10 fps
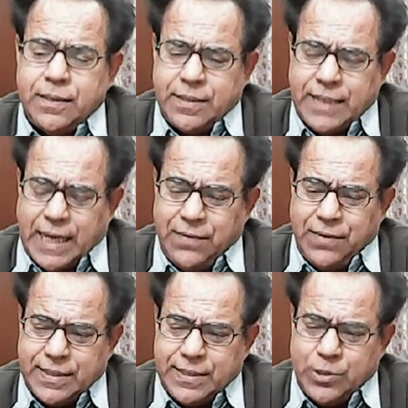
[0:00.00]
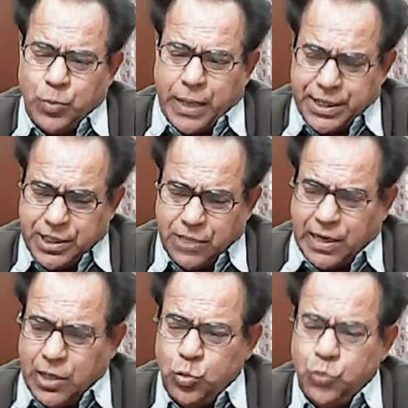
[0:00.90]
relevant numerical
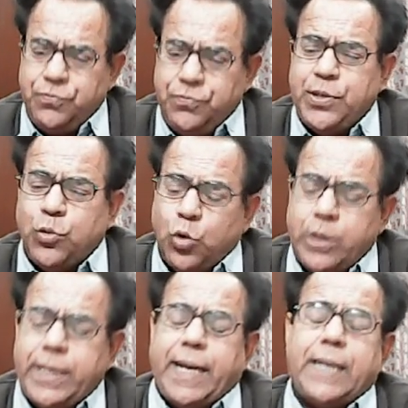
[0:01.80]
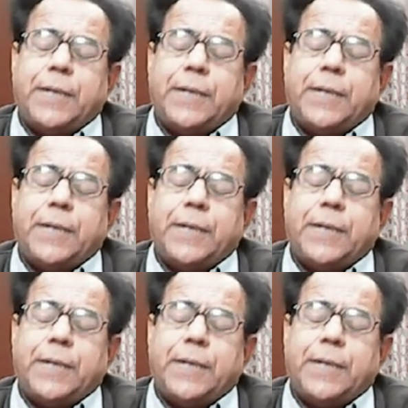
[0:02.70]
value. We know that